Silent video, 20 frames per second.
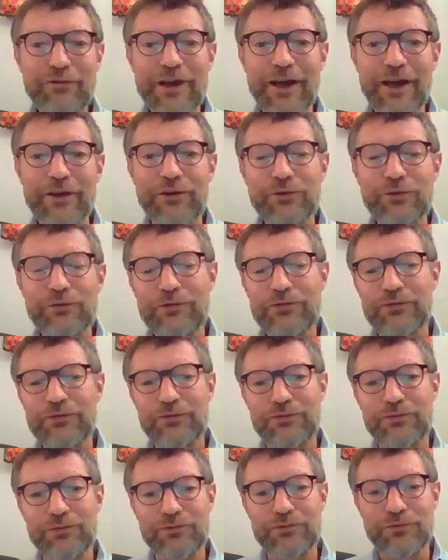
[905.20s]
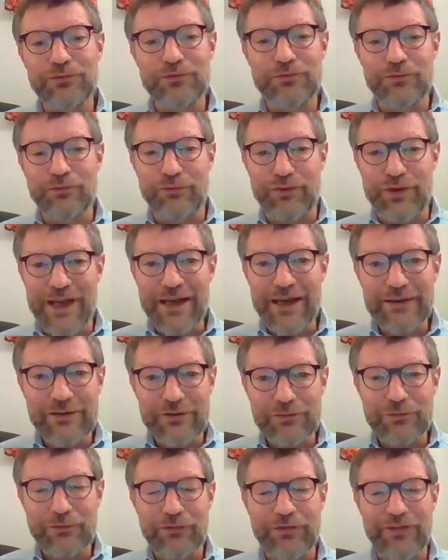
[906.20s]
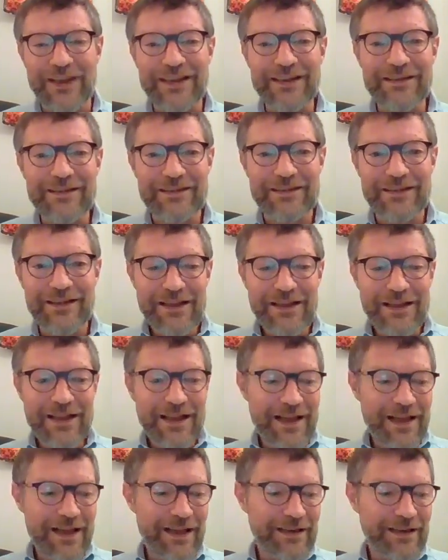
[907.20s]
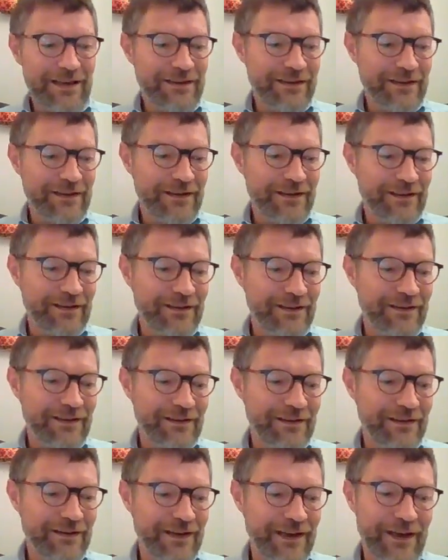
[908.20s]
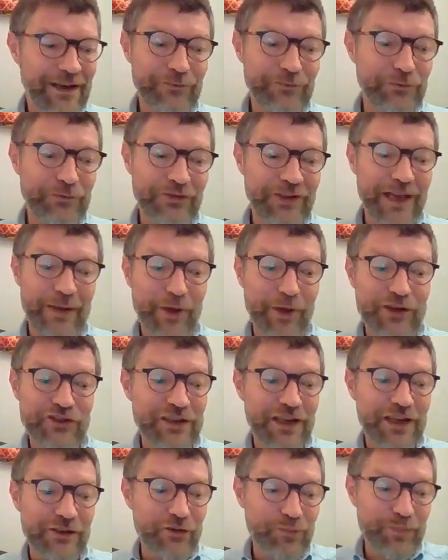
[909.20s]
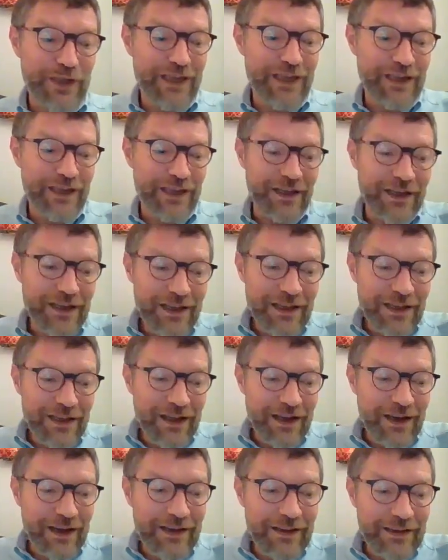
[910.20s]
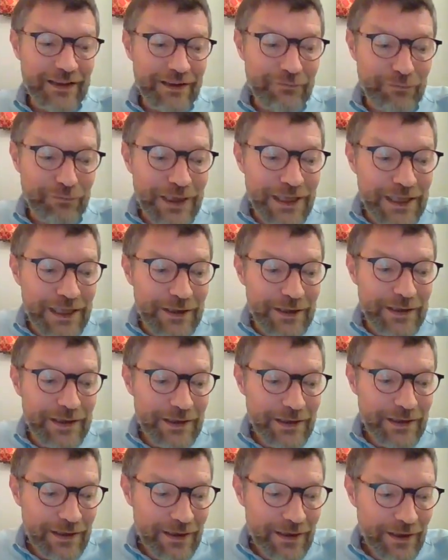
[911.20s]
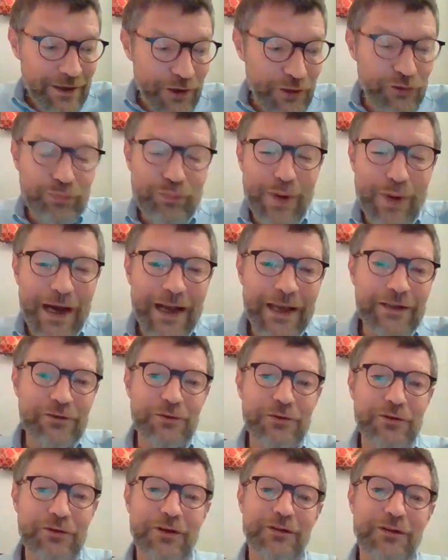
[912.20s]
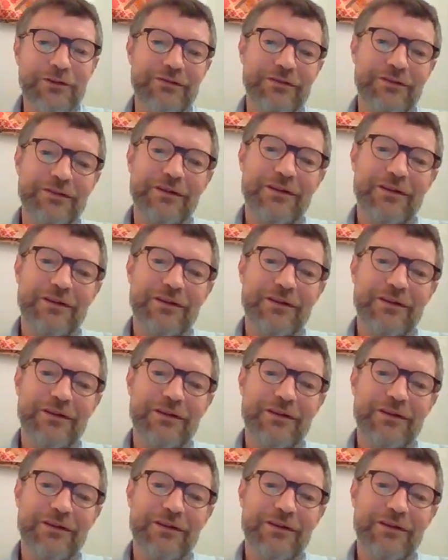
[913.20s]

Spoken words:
we are used to react to things. And I have to say, I mentioned at the beginning, I really admired a lot